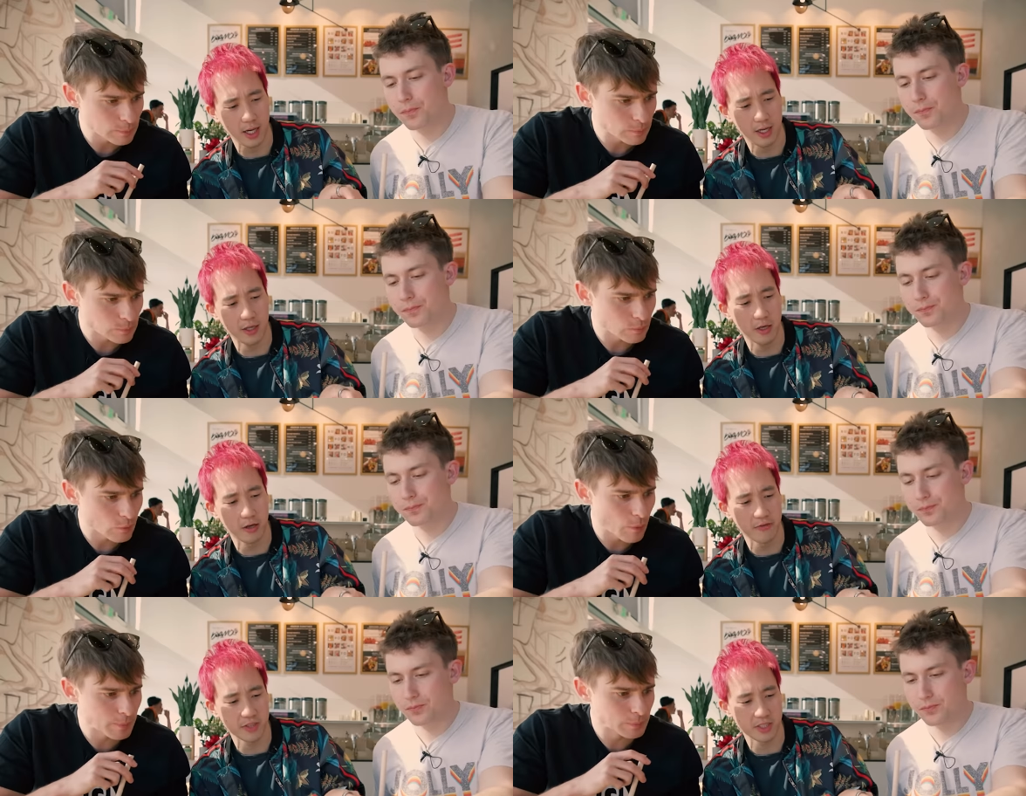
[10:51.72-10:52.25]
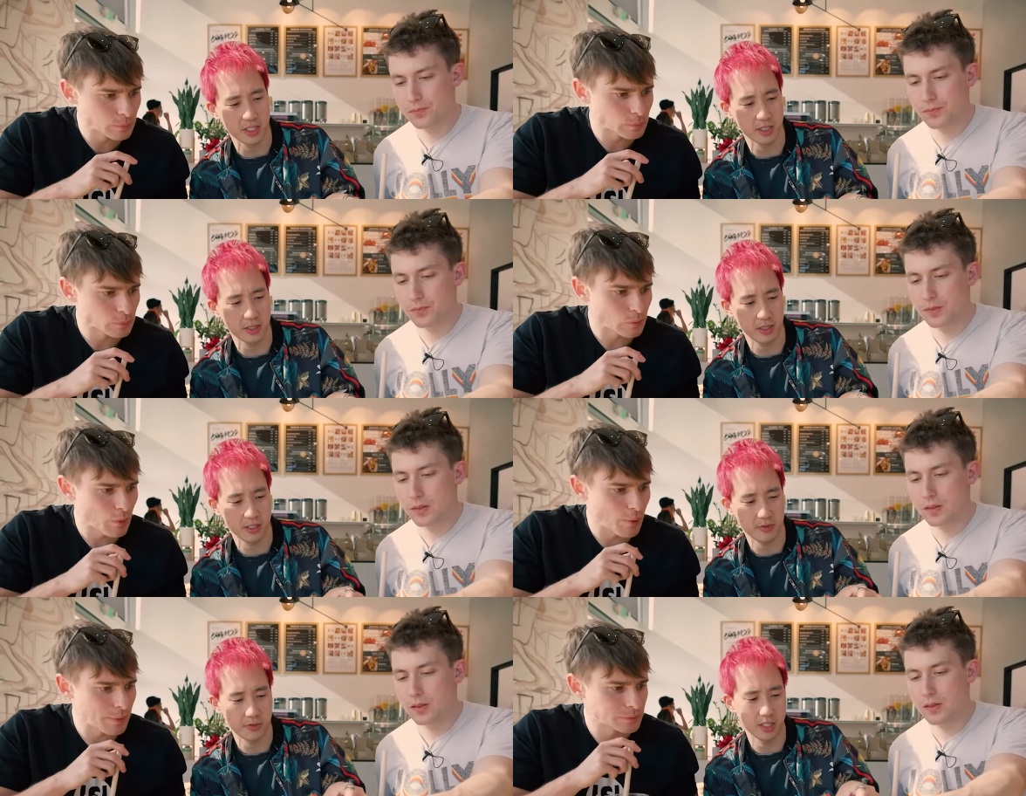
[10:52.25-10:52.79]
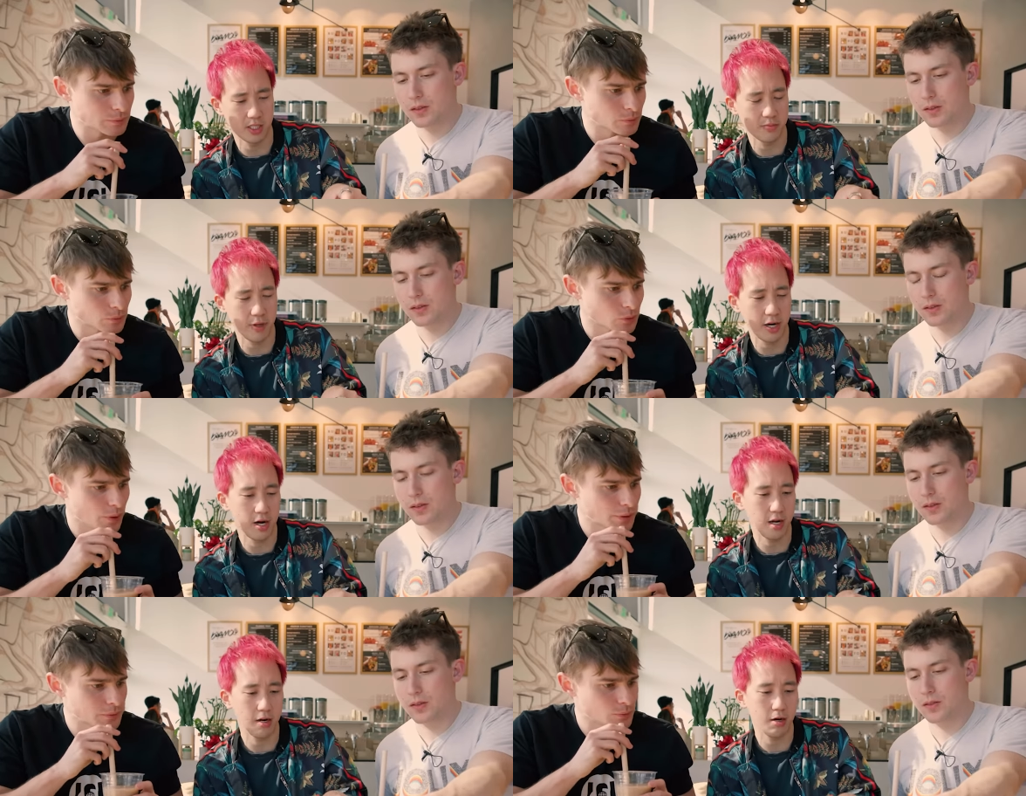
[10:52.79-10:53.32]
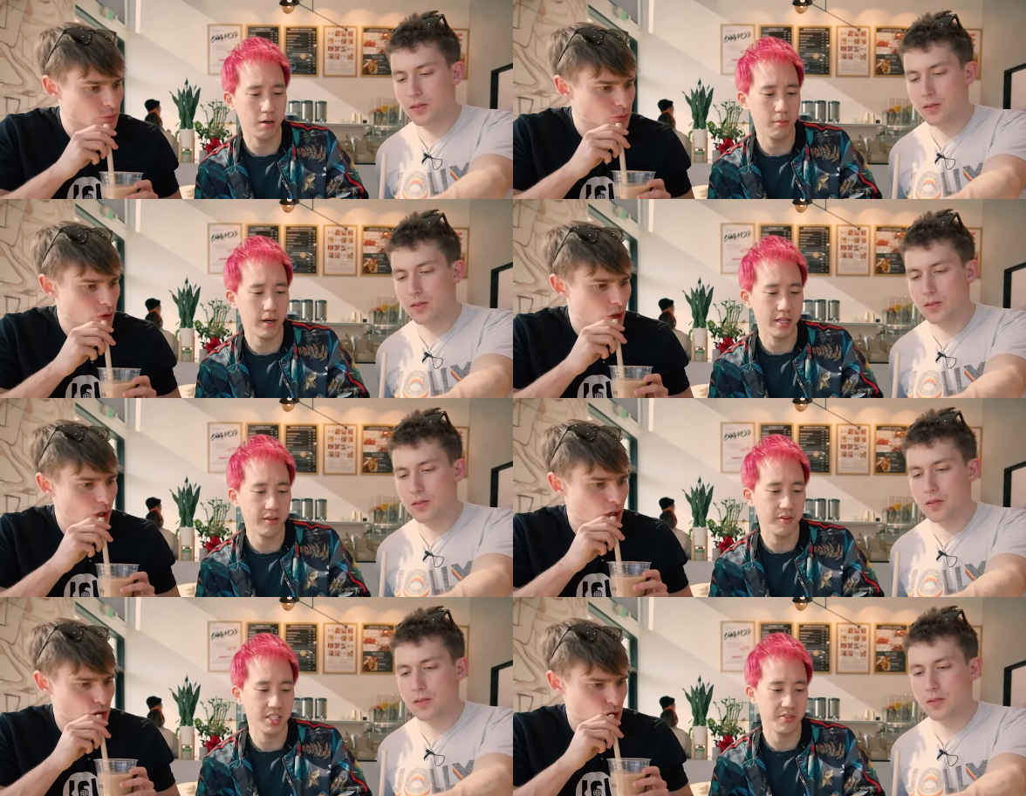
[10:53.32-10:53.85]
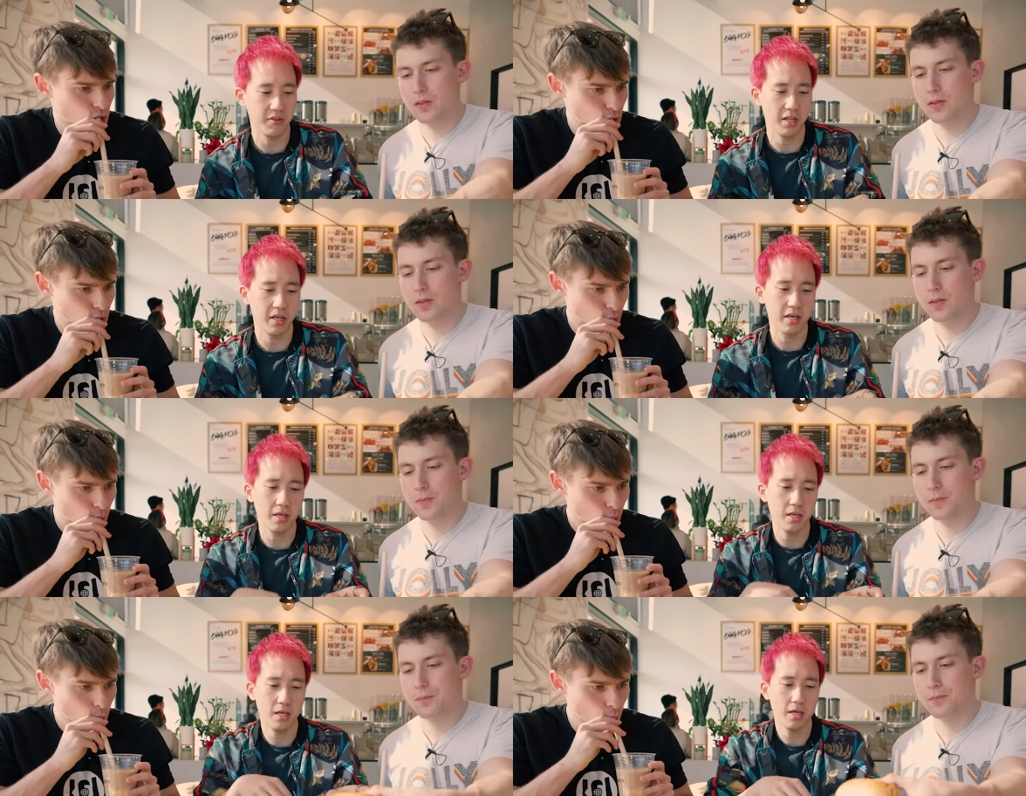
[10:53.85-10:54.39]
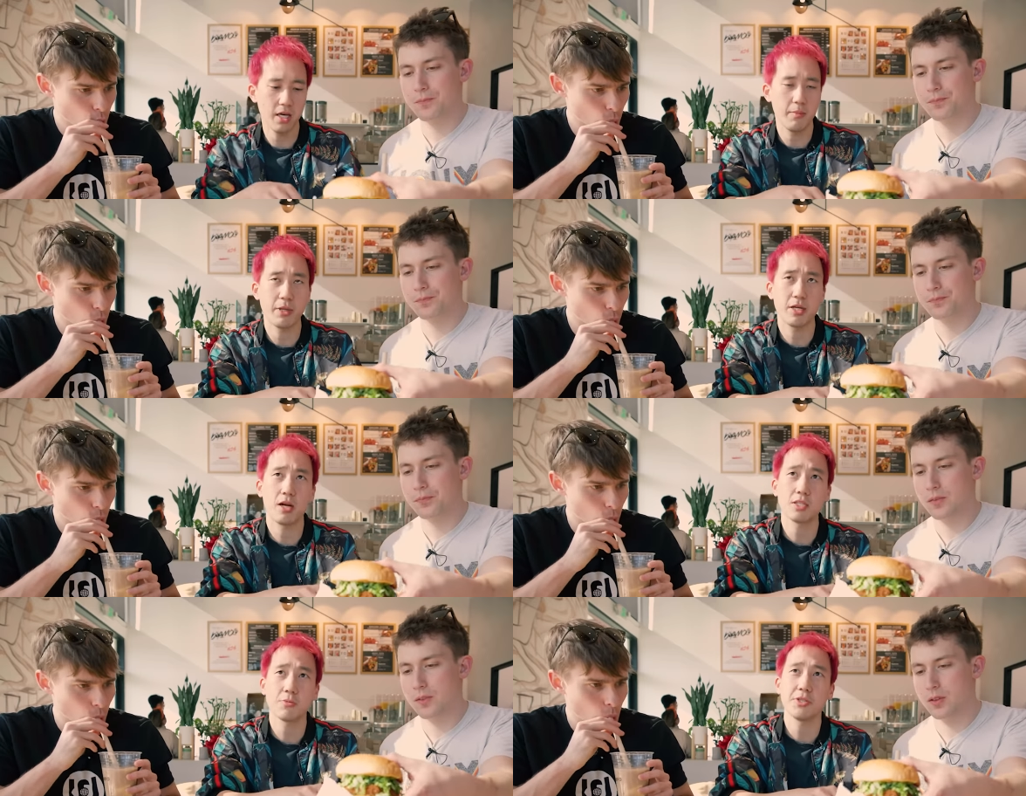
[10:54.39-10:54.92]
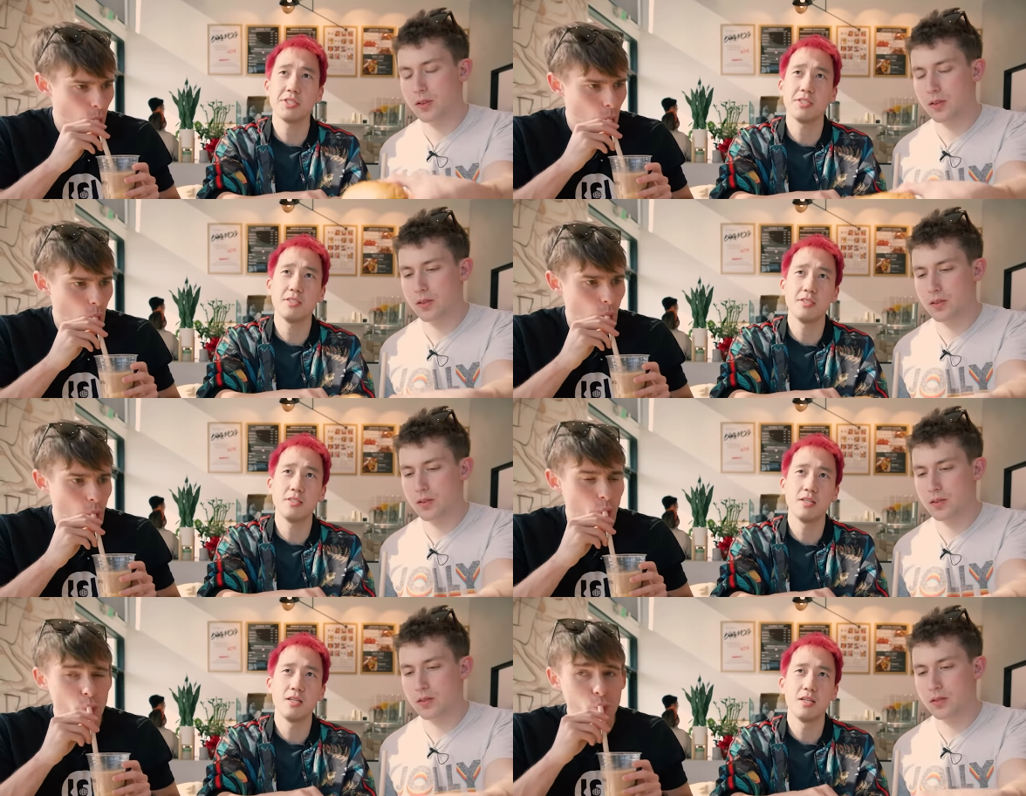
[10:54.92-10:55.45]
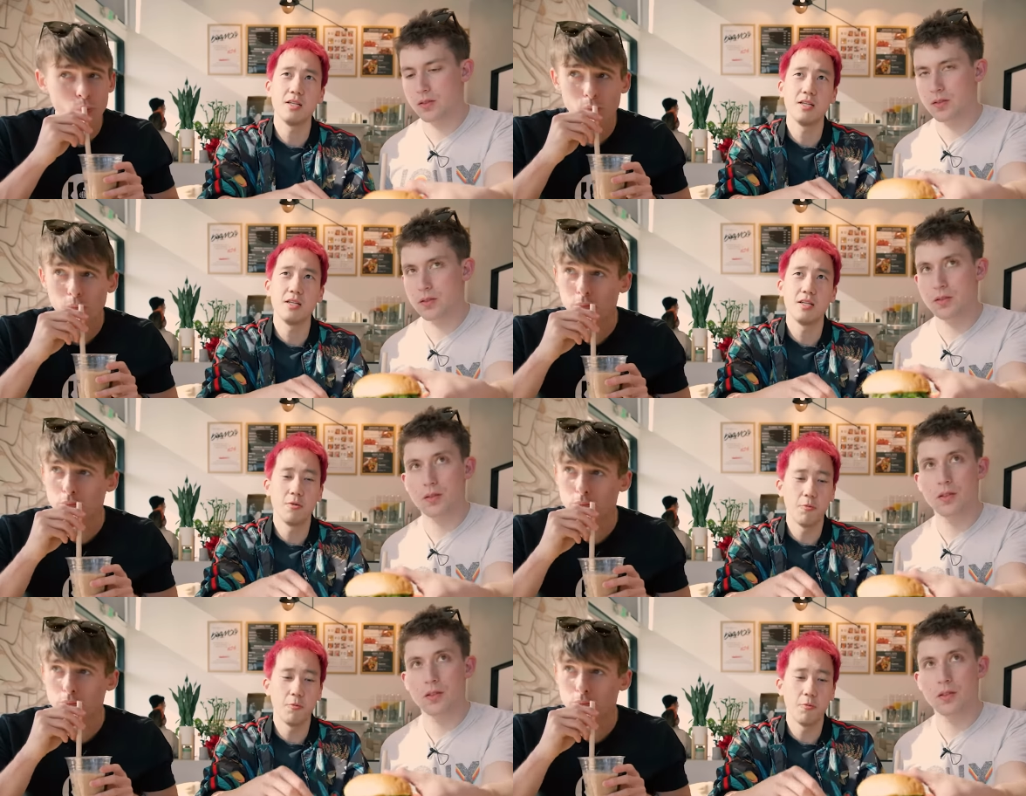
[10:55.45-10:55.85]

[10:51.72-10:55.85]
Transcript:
Speaker 1: I don't know if this, this was inspired at all by the yeah. fish fillet at McDonald's, was it? So actually in